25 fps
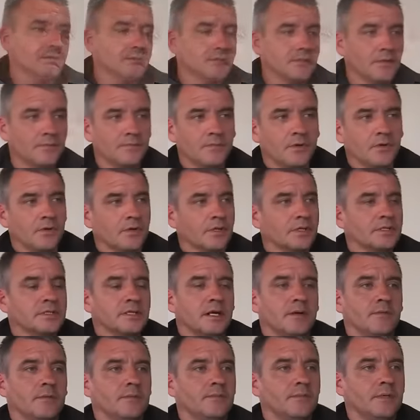Some
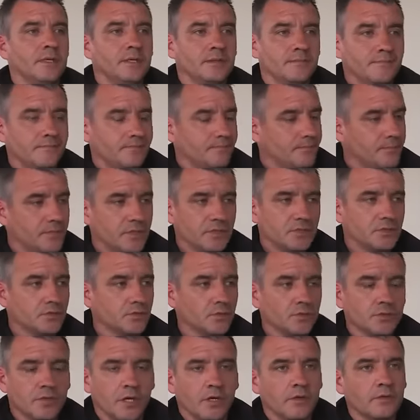mornings I would be just
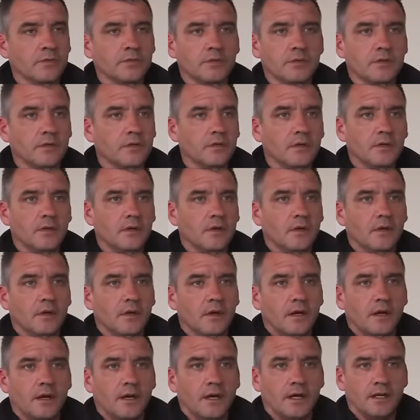so down,
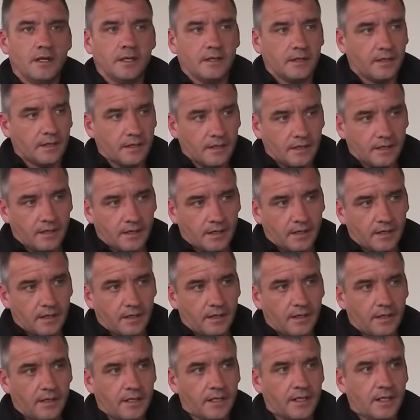and it
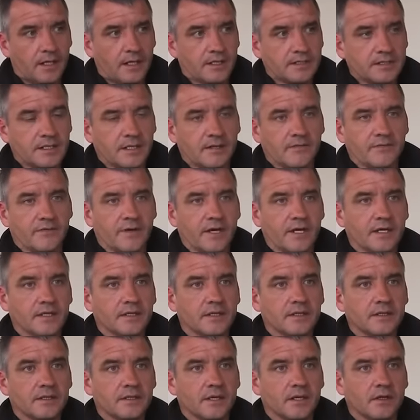has an
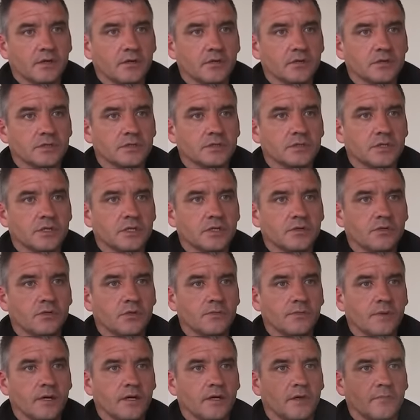effect across right
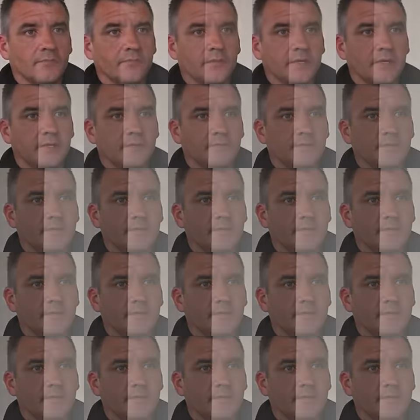throughout my company.